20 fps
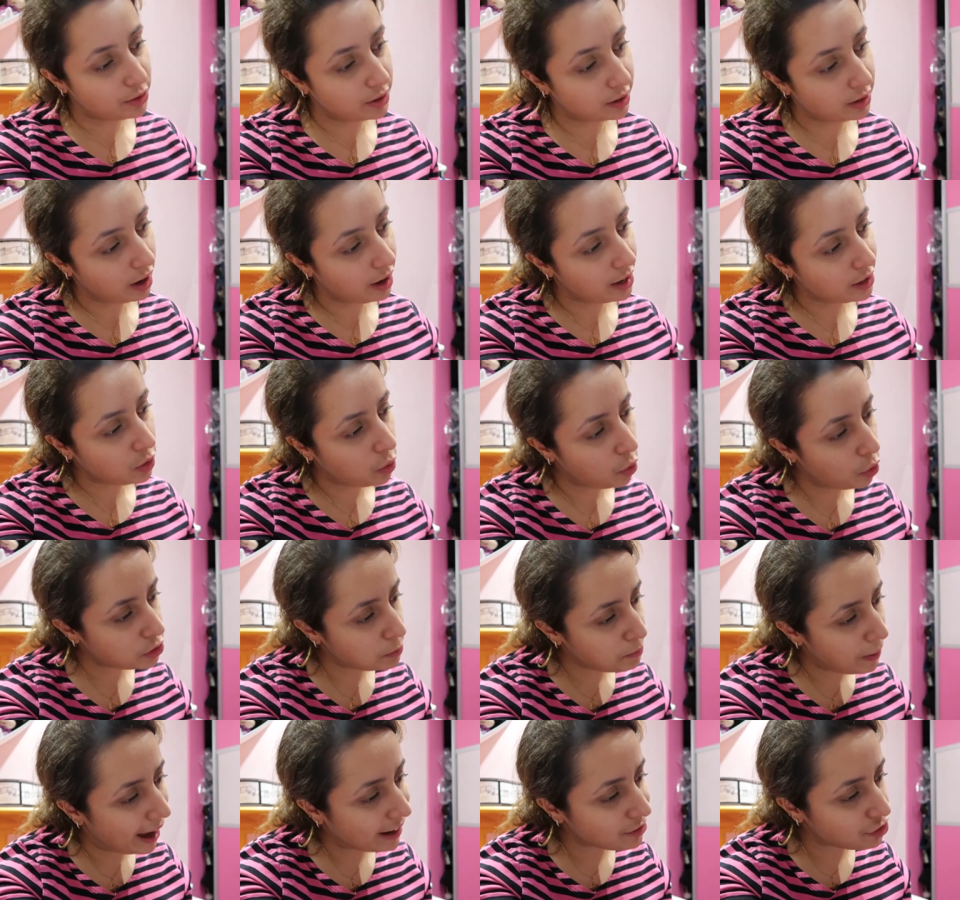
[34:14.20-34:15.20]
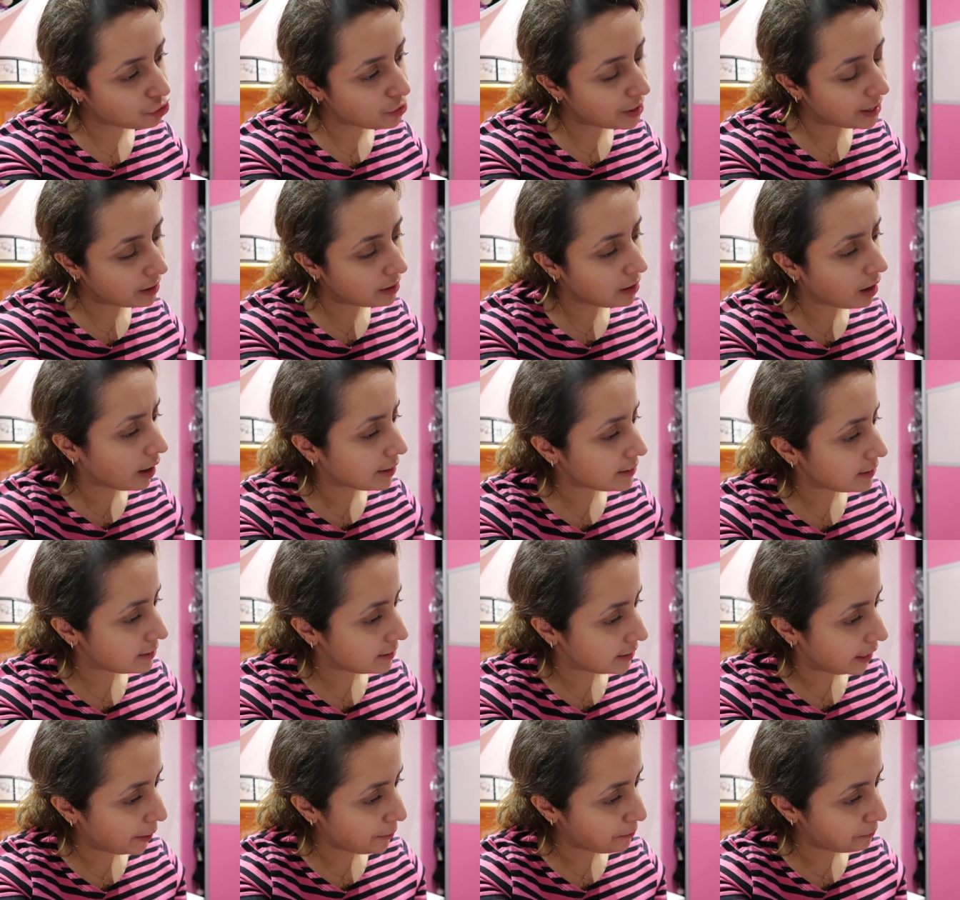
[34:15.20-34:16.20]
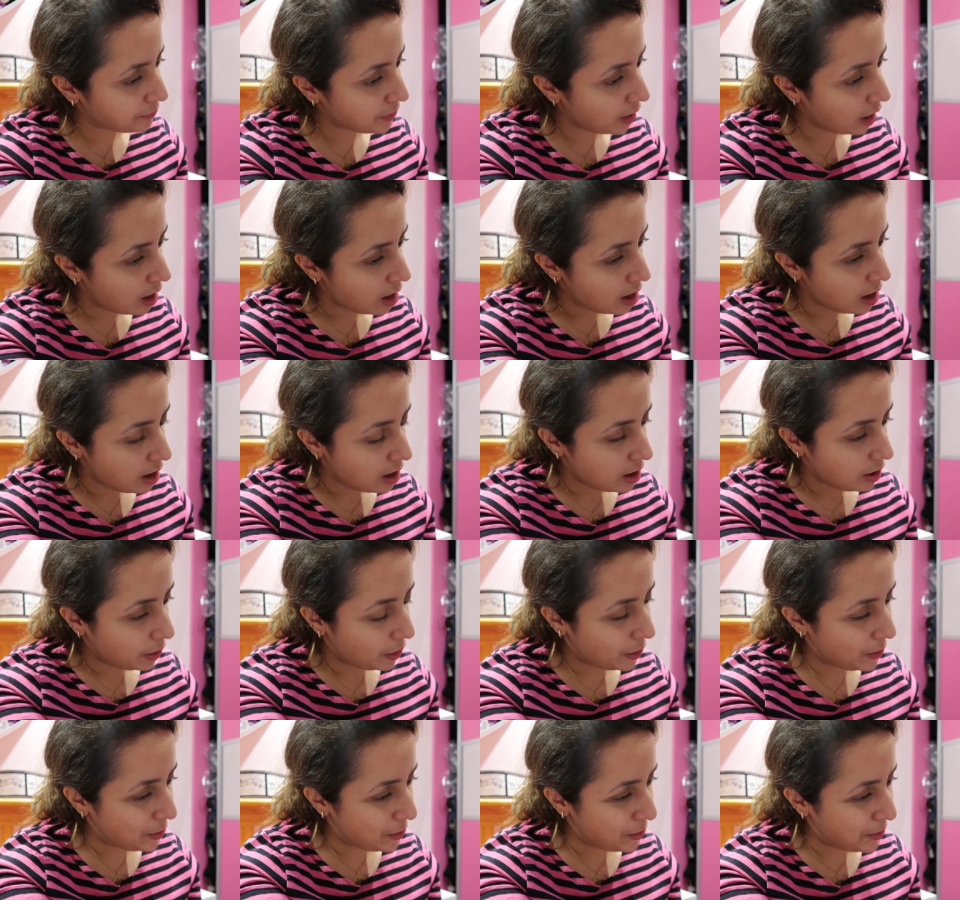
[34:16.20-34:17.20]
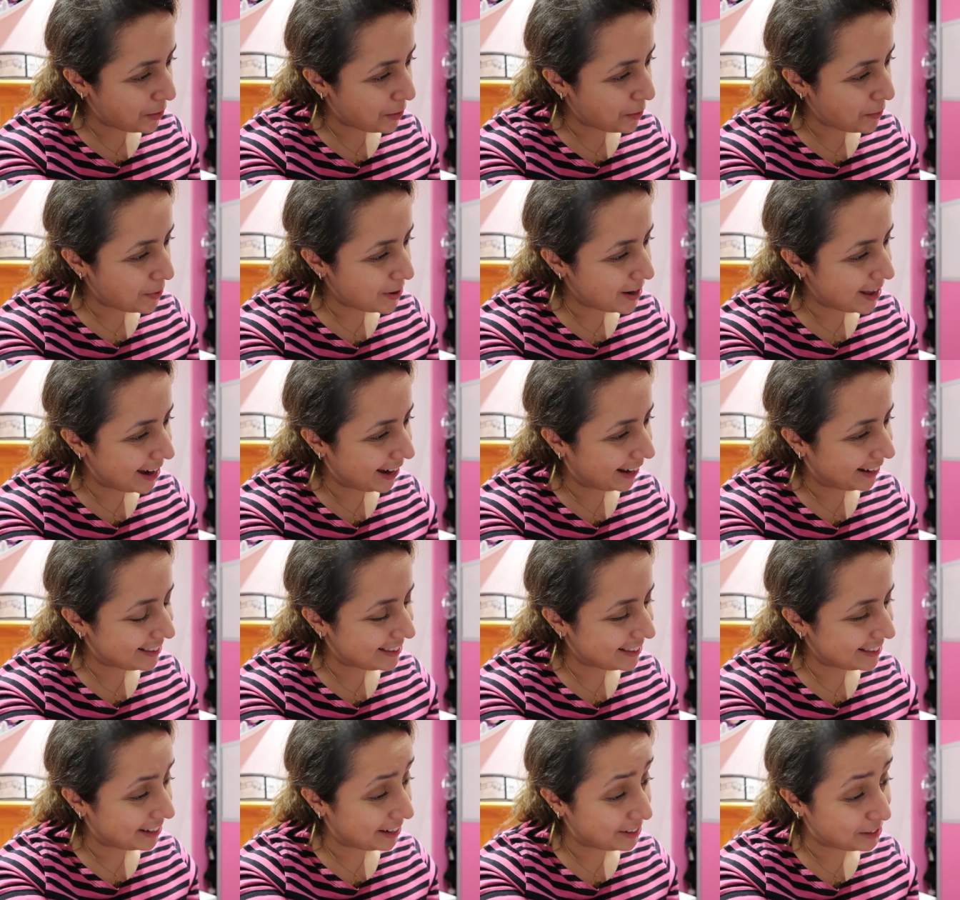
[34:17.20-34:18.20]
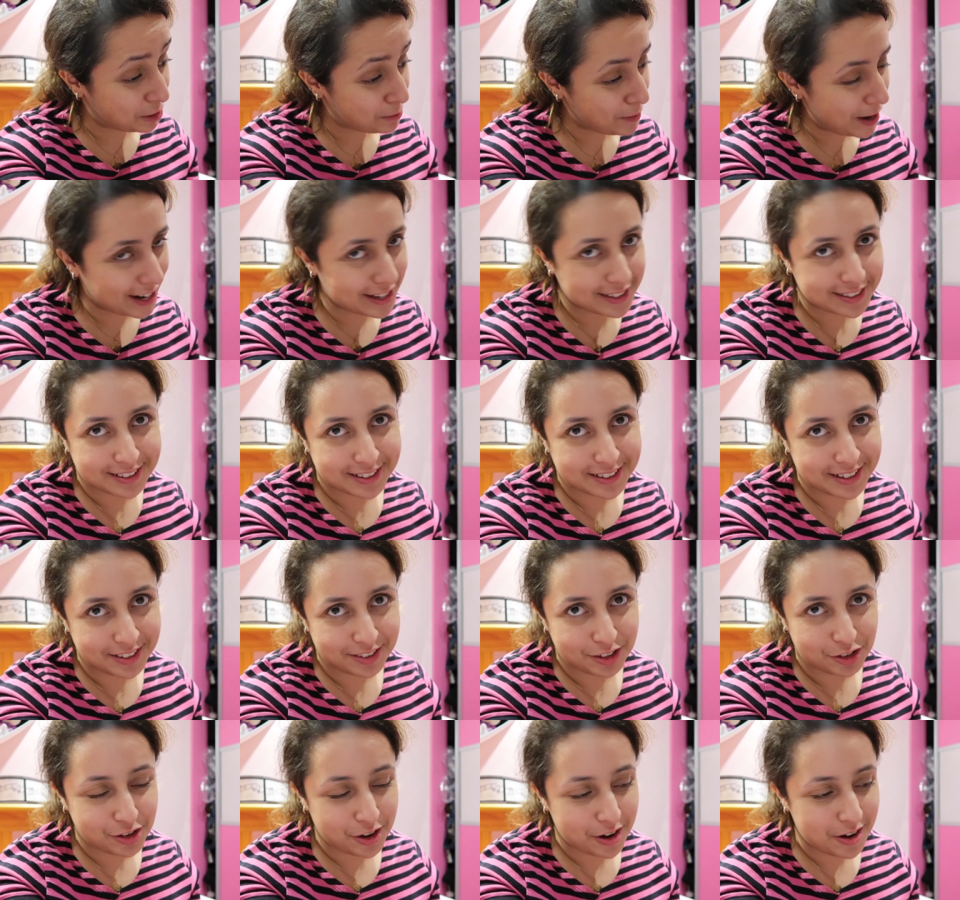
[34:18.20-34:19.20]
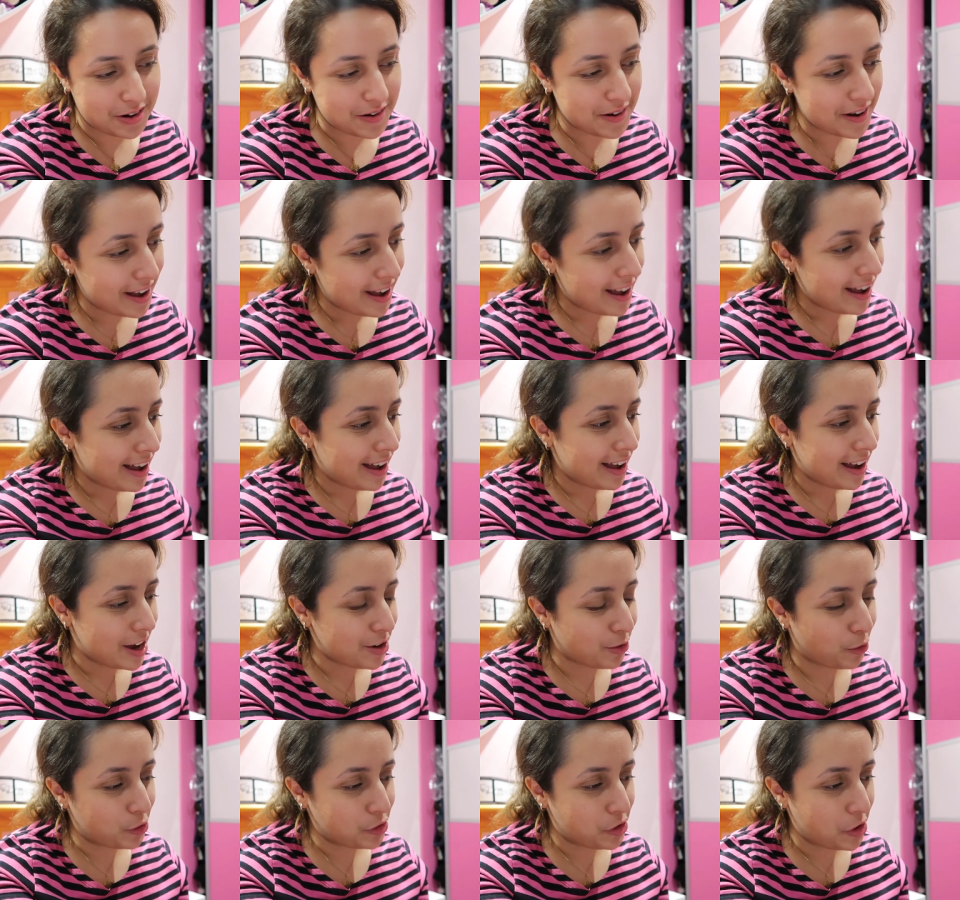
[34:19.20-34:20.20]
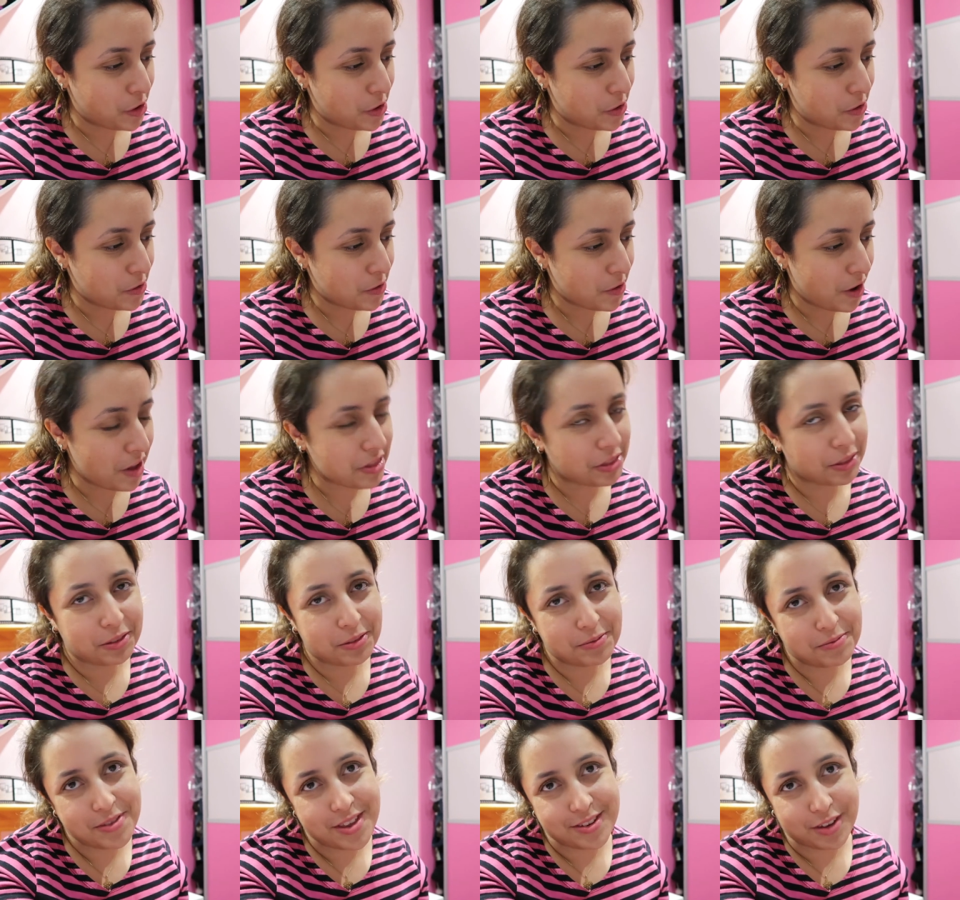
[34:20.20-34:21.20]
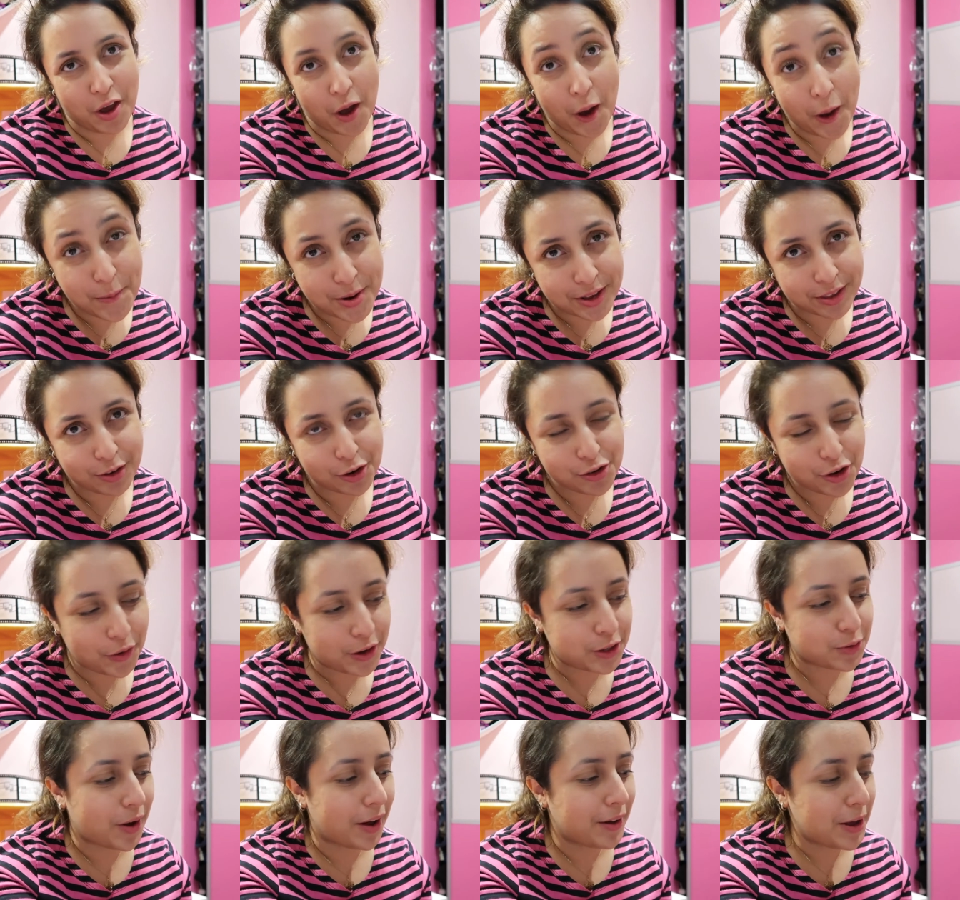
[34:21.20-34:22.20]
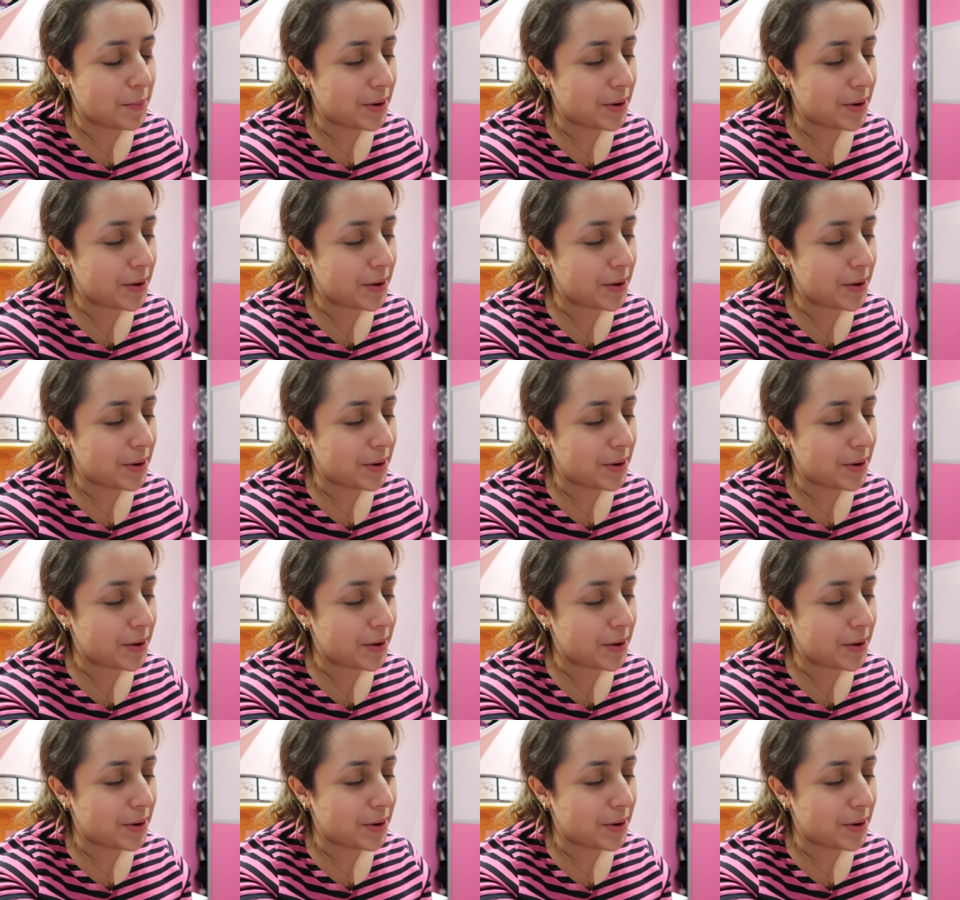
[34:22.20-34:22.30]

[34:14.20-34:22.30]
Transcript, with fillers: was a guy called Patrick Clancy who played the inspector in the show, and also there's a hermit in the show as well.